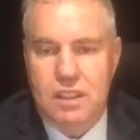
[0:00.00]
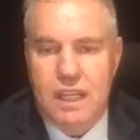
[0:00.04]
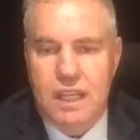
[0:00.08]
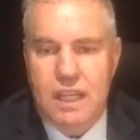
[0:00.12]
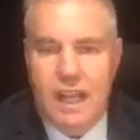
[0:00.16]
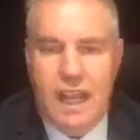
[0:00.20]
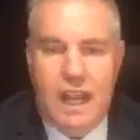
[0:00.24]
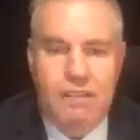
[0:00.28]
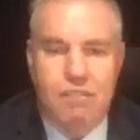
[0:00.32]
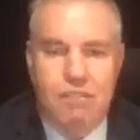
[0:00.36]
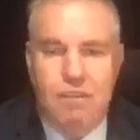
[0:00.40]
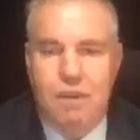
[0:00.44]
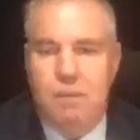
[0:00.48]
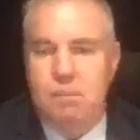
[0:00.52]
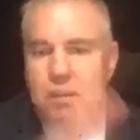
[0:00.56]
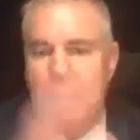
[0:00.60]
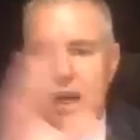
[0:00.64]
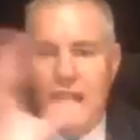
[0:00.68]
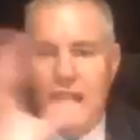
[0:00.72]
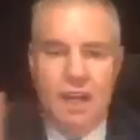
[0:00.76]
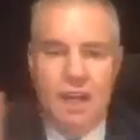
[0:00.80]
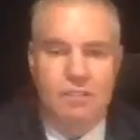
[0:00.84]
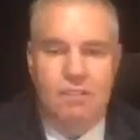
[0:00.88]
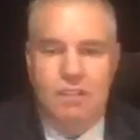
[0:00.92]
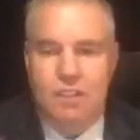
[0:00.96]
every
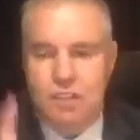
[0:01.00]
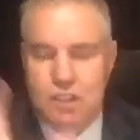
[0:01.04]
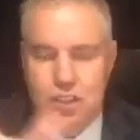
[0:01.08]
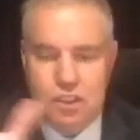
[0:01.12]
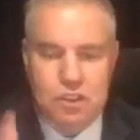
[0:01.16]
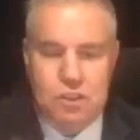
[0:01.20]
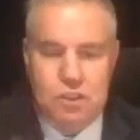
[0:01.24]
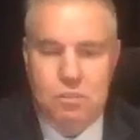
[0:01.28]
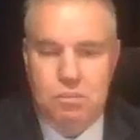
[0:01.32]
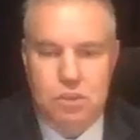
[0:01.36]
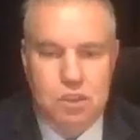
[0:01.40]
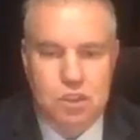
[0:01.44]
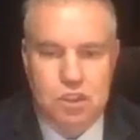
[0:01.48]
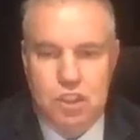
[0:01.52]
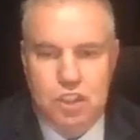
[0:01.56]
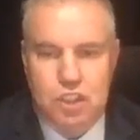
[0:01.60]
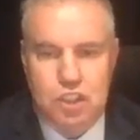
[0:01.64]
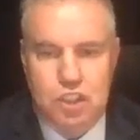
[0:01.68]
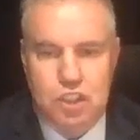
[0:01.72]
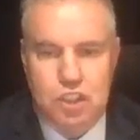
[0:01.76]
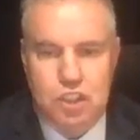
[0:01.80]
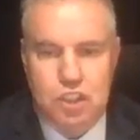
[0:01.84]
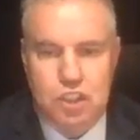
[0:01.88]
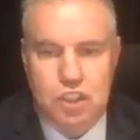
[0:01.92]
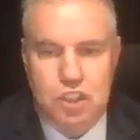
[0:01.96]
part of the distribution
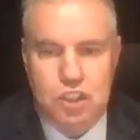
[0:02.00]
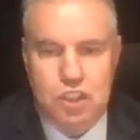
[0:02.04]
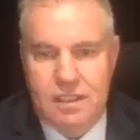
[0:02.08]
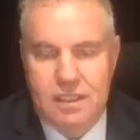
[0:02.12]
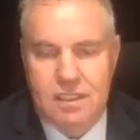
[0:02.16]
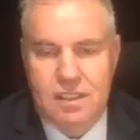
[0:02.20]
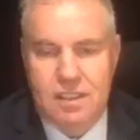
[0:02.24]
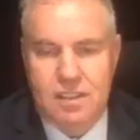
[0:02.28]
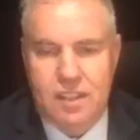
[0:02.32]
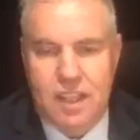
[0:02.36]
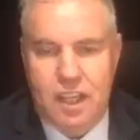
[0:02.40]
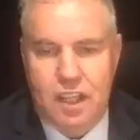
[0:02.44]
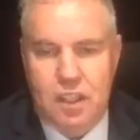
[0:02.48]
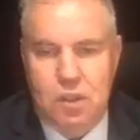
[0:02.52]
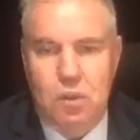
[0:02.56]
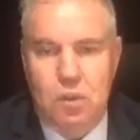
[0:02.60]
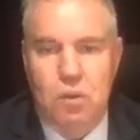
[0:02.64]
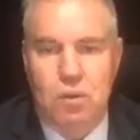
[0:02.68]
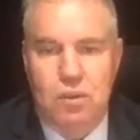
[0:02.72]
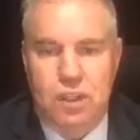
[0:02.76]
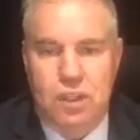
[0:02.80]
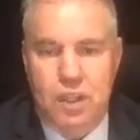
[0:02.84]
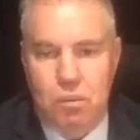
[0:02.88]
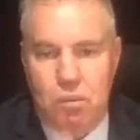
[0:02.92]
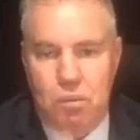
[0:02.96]
chain. They
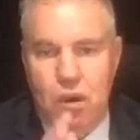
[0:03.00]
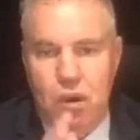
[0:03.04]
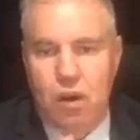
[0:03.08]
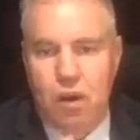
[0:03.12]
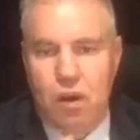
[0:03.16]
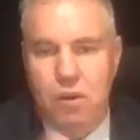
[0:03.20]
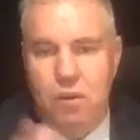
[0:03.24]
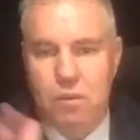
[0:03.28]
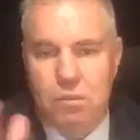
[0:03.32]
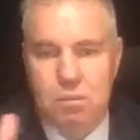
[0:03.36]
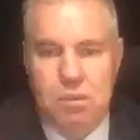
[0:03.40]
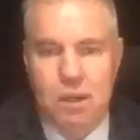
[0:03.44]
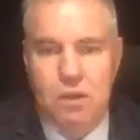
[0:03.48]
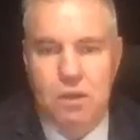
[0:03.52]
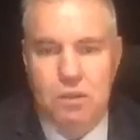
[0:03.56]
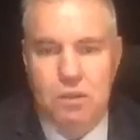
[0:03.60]
call it their road and belt